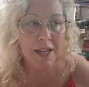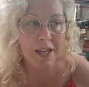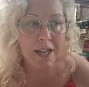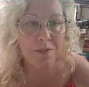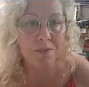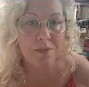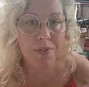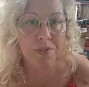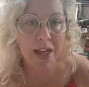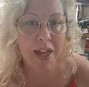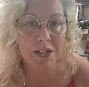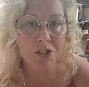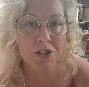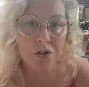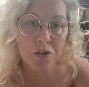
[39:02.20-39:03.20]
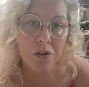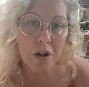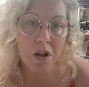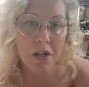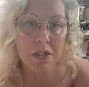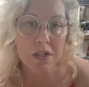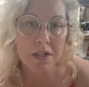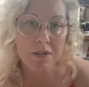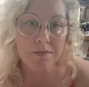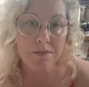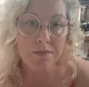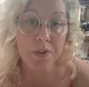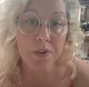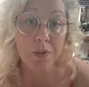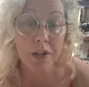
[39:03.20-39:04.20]
if that's your constant
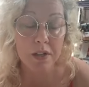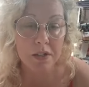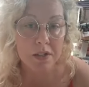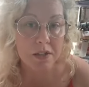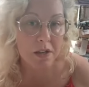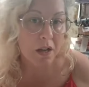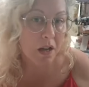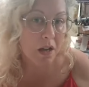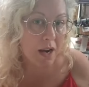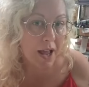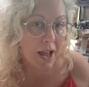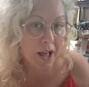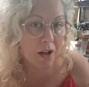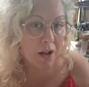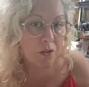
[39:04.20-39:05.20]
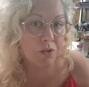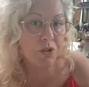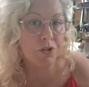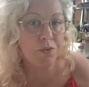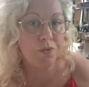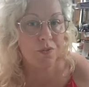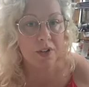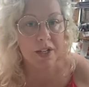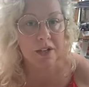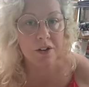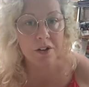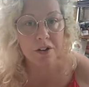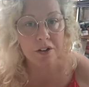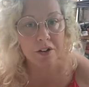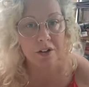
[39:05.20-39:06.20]
focus on how to
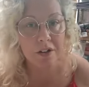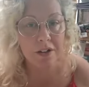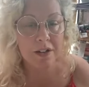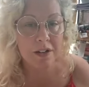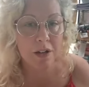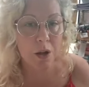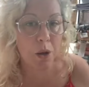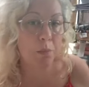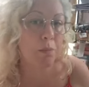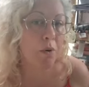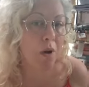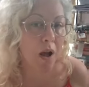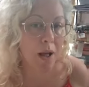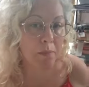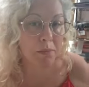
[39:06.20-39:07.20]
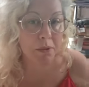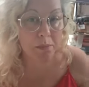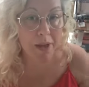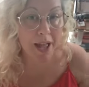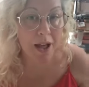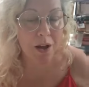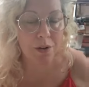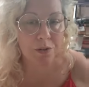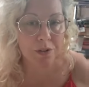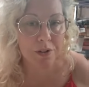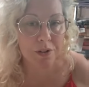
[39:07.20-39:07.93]
figure a problem out.